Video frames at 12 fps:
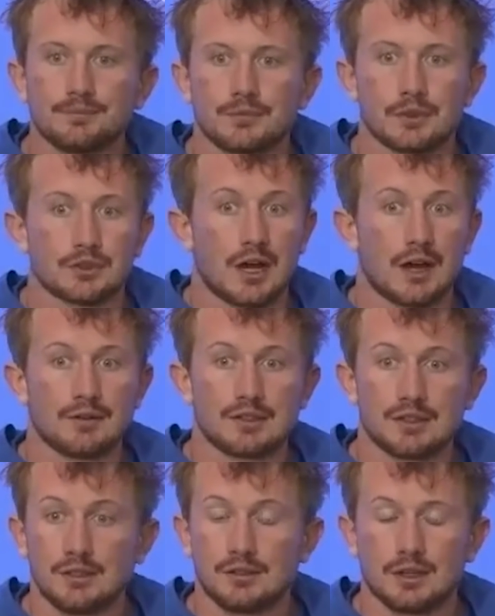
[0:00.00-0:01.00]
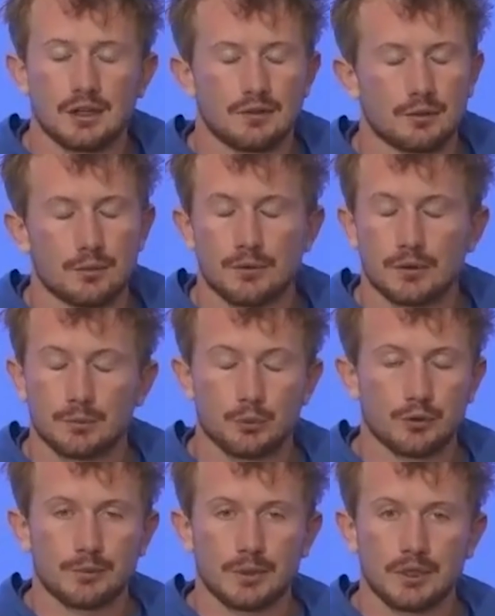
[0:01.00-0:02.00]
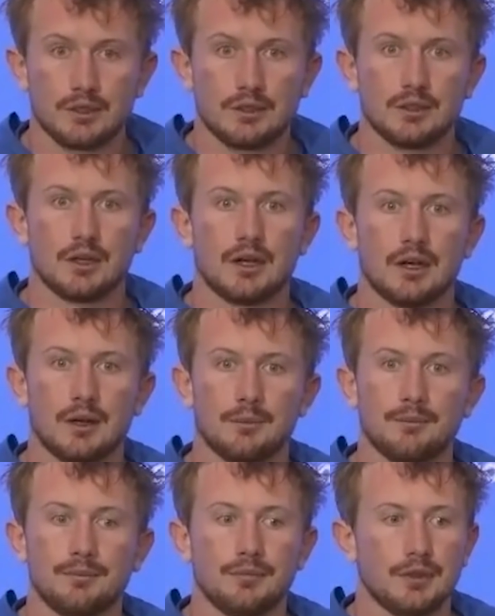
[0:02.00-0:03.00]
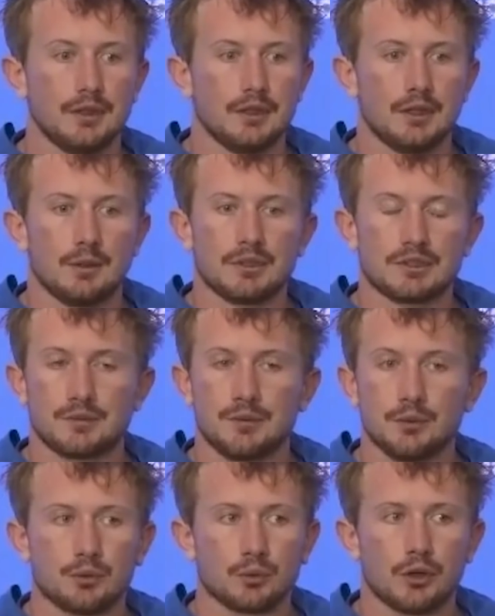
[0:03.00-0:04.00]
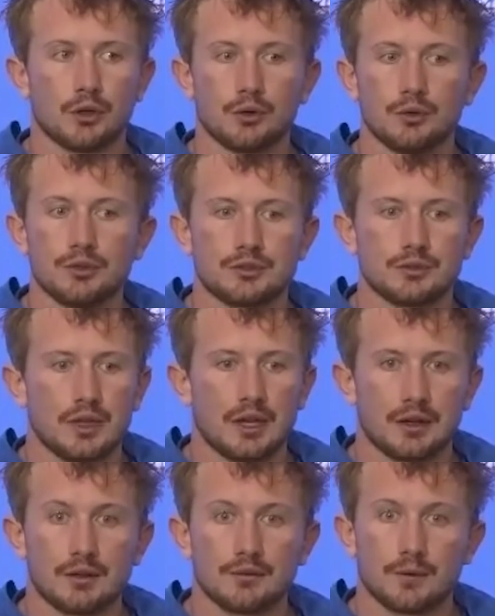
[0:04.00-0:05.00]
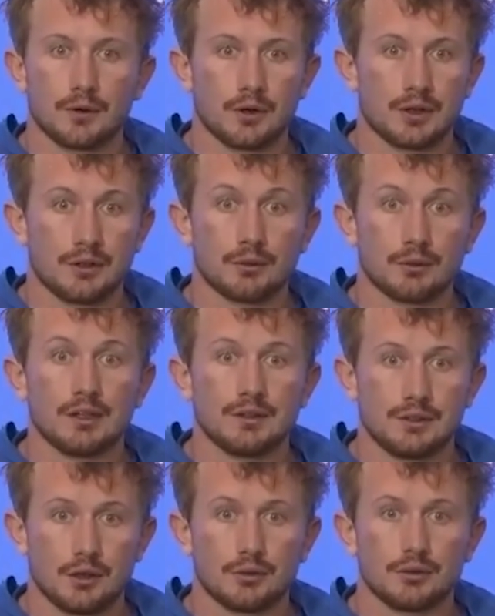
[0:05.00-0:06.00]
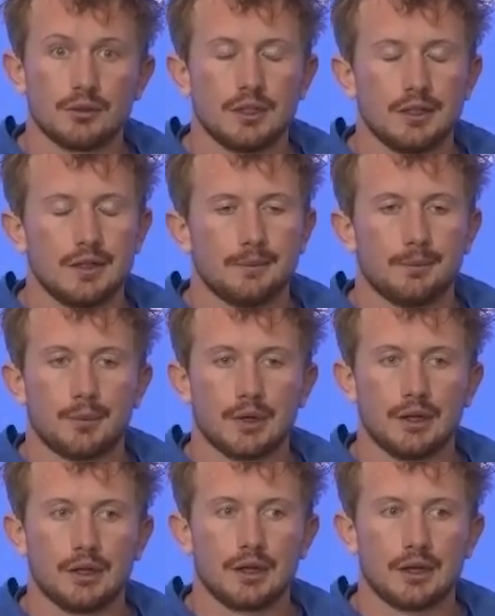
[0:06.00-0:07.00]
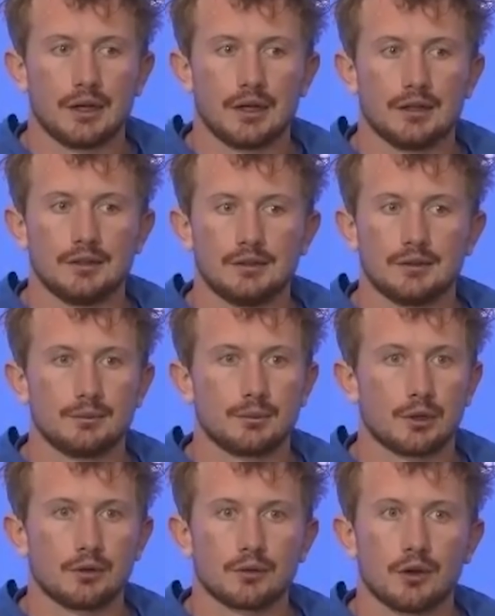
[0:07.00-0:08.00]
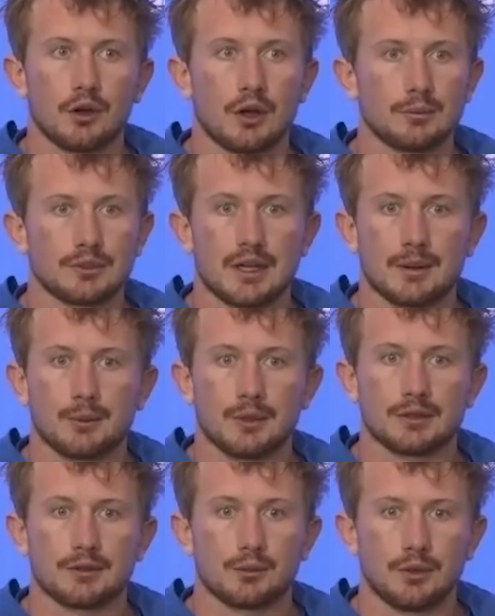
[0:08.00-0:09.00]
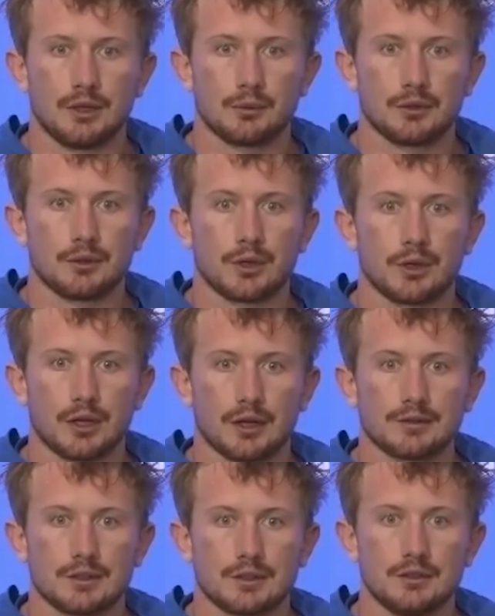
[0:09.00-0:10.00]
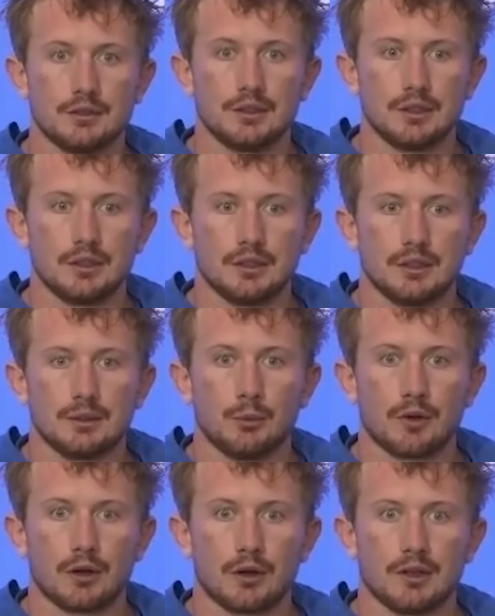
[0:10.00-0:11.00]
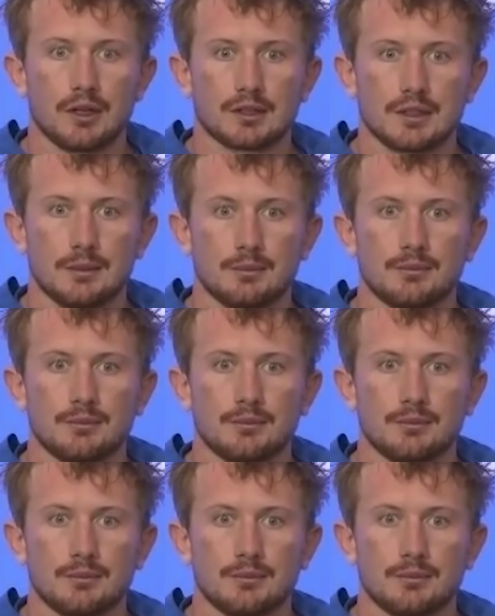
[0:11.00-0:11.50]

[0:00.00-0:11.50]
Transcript: There's obviously a ton of room for improvement. Missed a few throws, got to convert in the red zone. But overall, I'm just happy we got the win. We're in the playoffs and moving on to the next game.